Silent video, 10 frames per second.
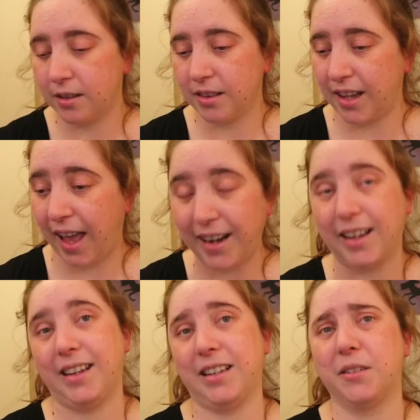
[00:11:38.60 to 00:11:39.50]
The
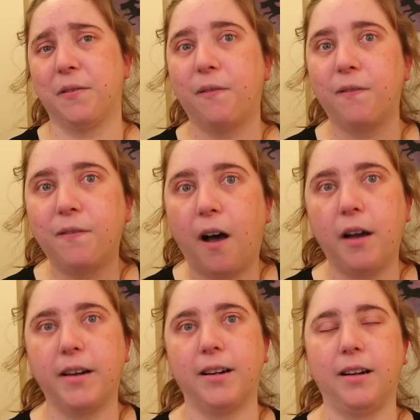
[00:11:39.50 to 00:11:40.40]
headache is
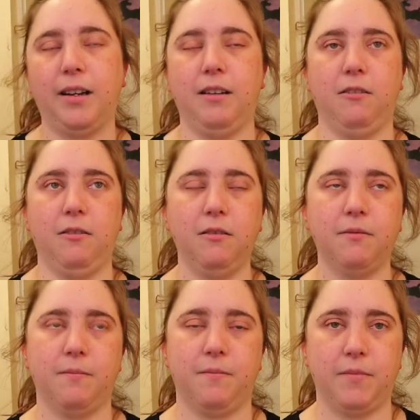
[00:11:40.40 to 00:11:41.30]
finally gone.
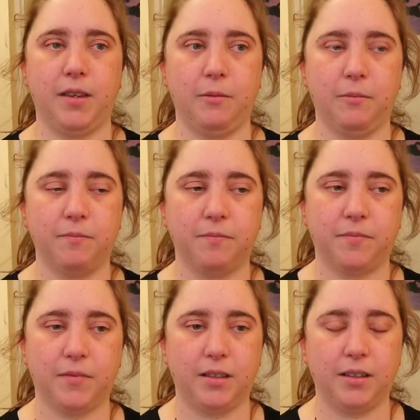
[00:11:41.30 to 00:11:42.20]

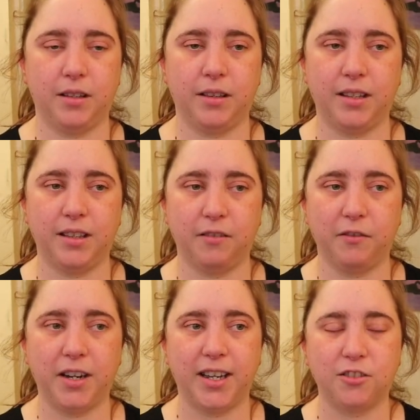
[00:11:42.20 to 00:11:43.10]
I think I've
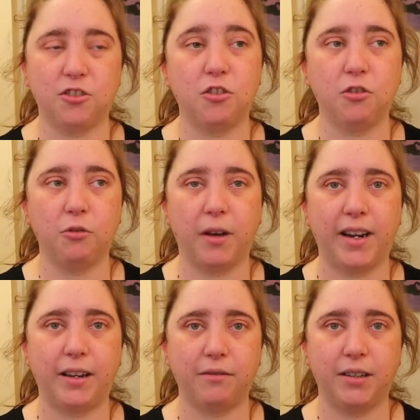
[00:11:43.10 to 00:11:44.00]
only had 2
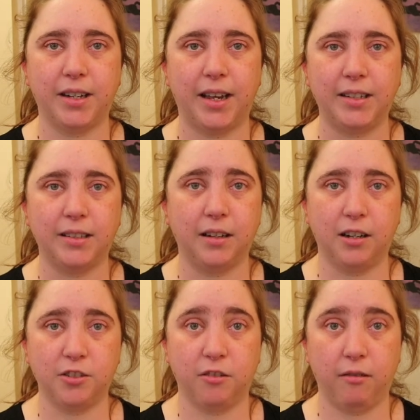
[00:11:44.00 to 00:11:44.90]
headache-free days in the
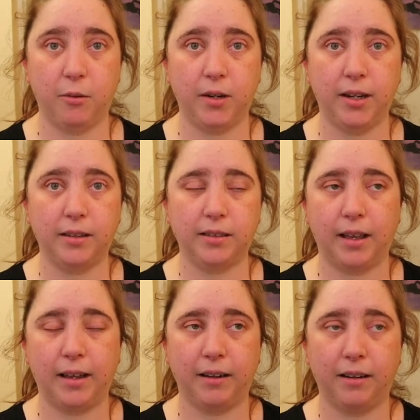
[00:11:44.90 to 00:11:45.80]
last 3 weeks,
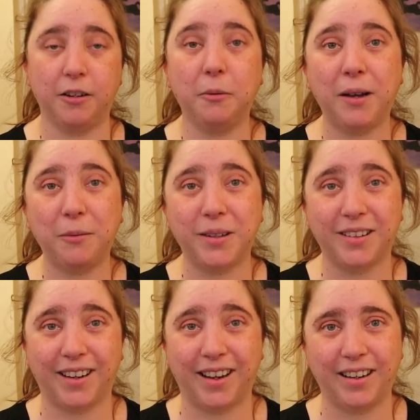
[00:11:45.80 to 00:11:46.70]
and I don't have one
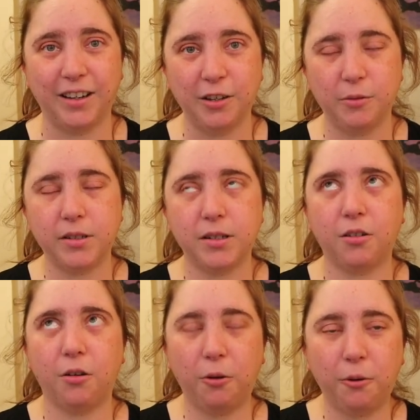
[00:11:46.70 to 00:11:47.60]
today, which
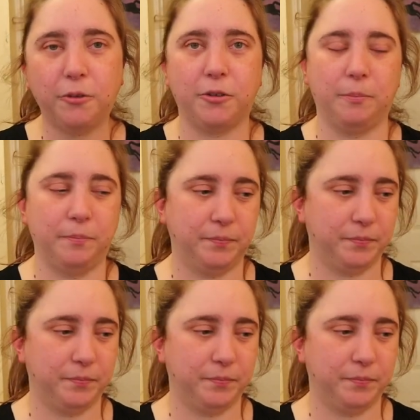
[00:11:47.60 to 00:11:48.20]
is awesome.